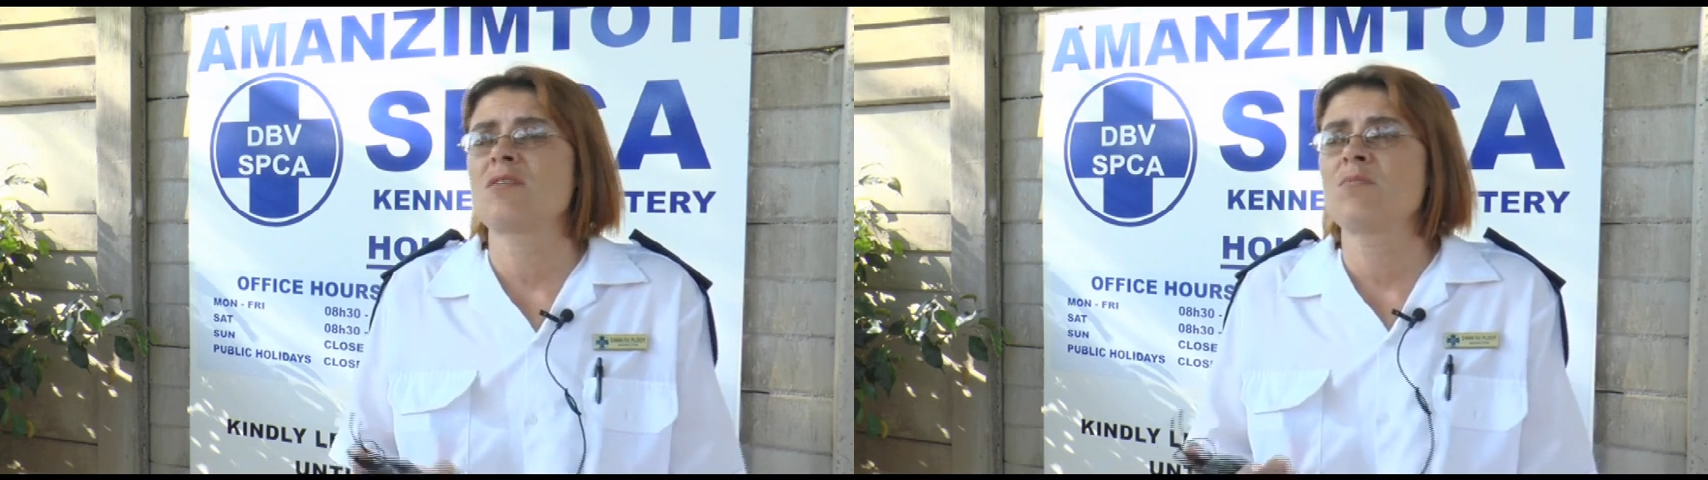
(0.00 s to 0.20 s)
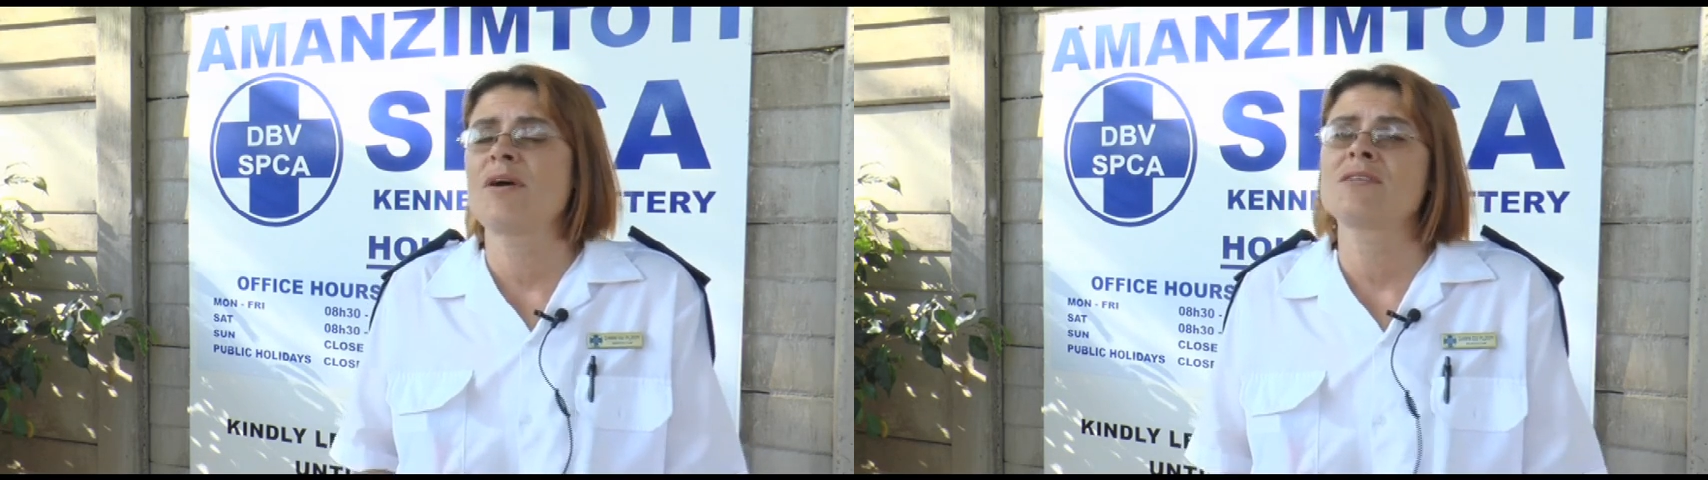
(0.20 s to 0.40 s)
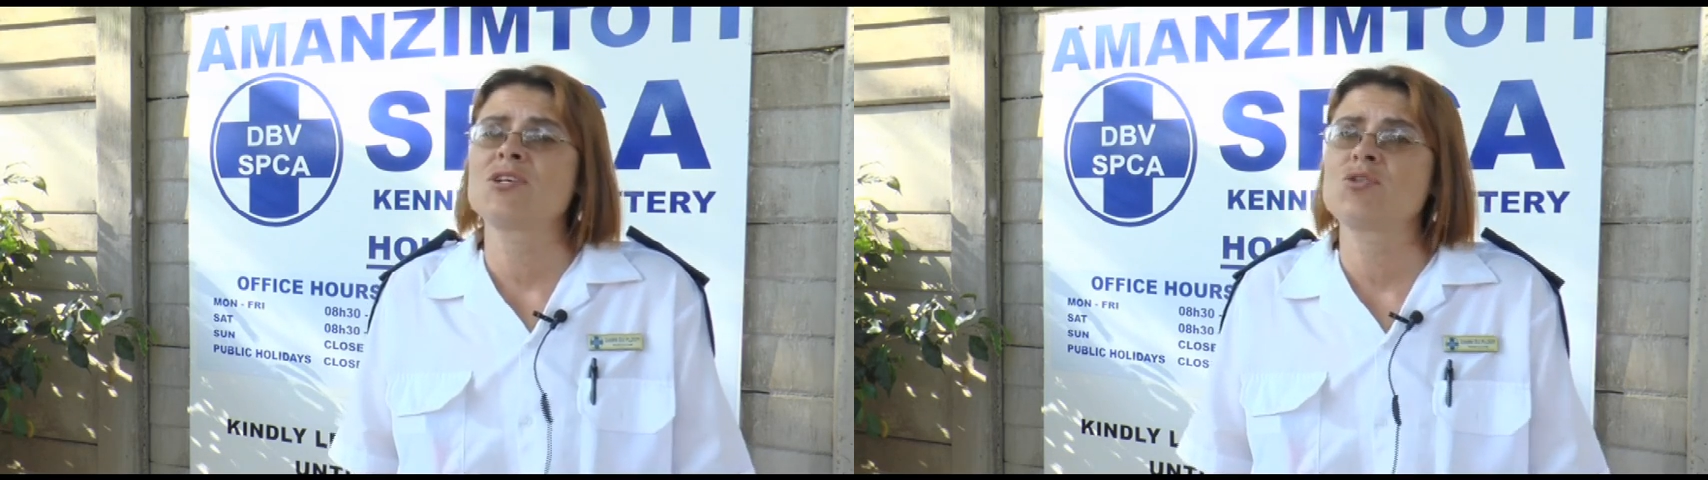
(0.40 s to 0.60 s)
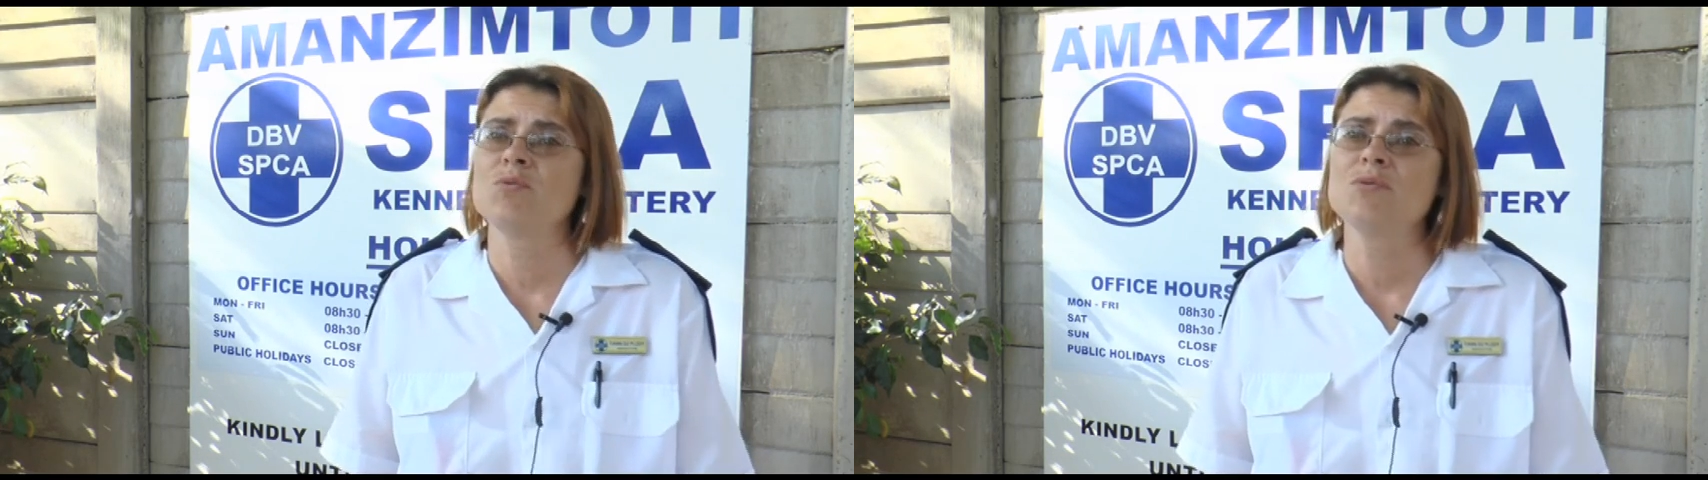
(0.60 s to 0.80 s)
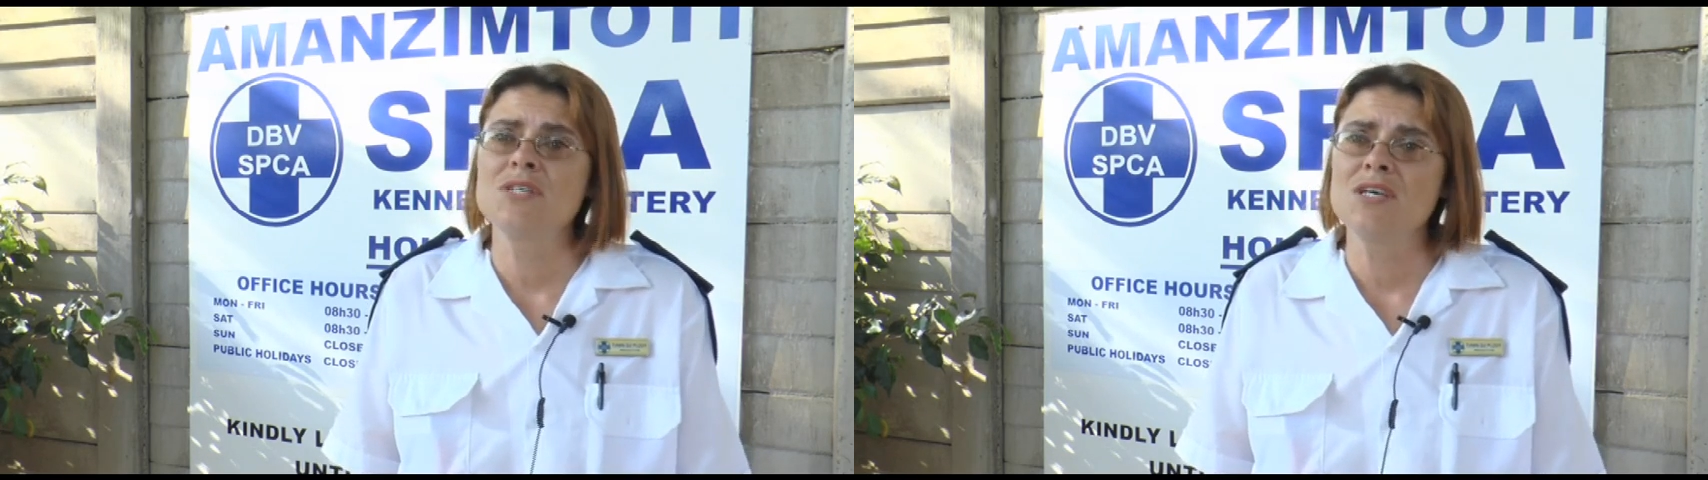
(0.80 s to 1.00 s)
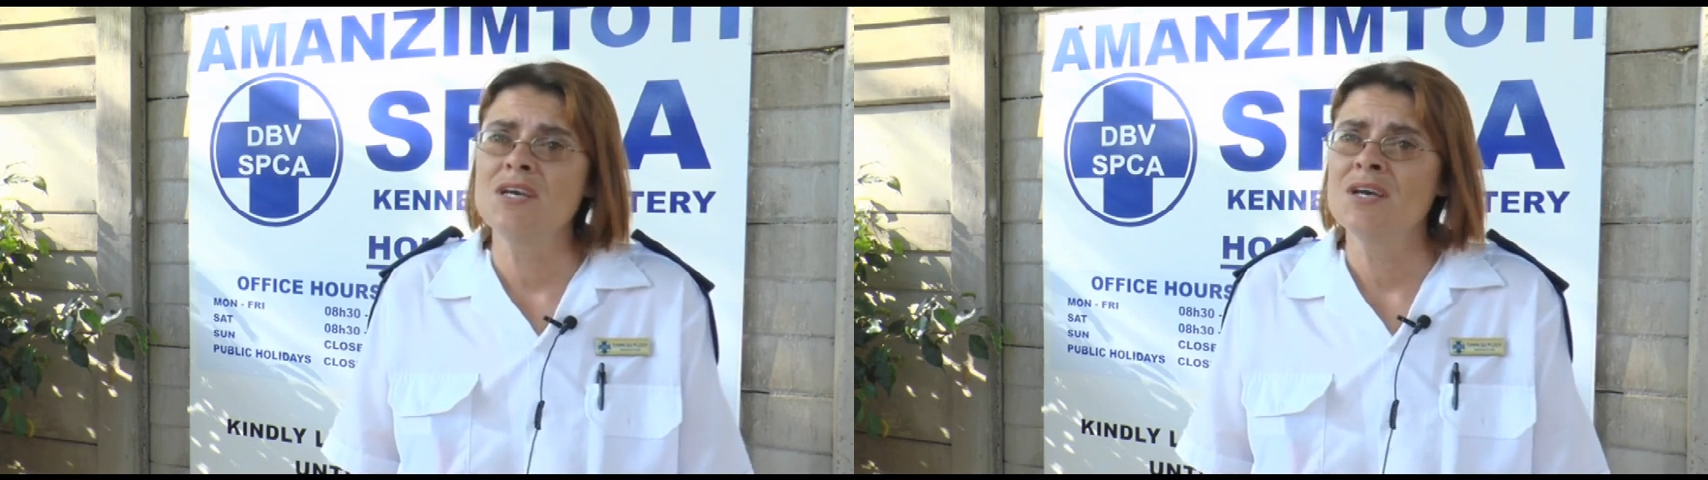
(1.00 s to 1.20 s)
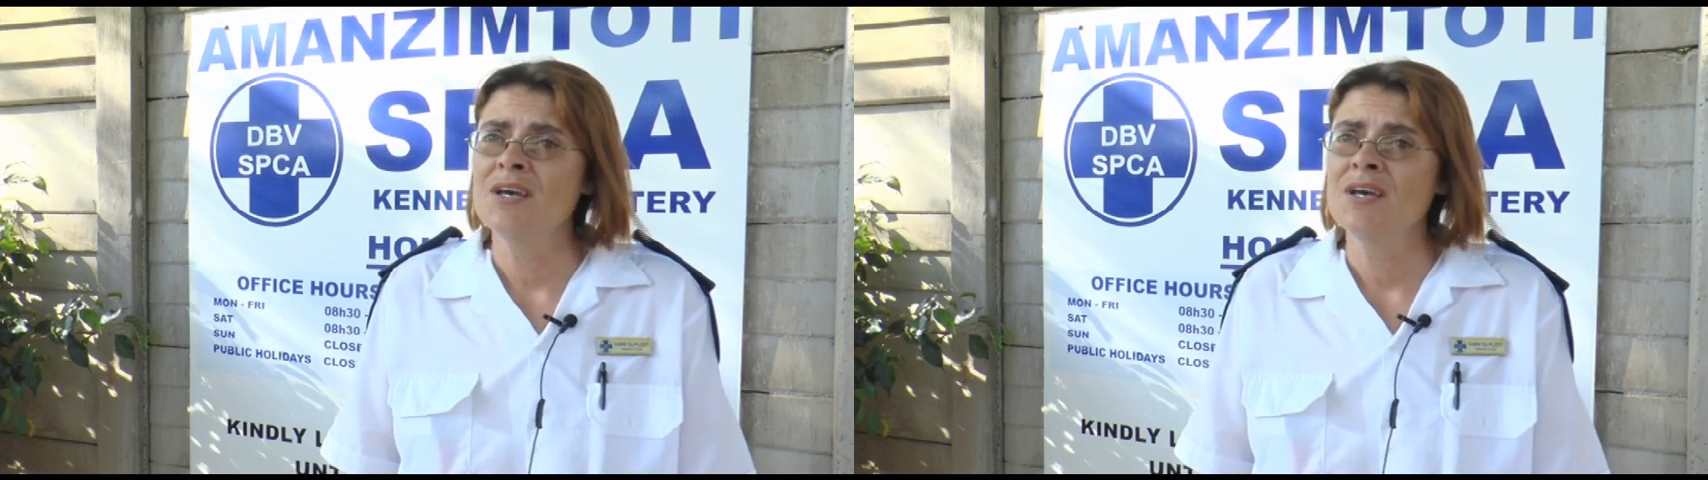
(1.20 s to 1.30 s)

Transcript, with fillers: Animal Anti-Cruelty,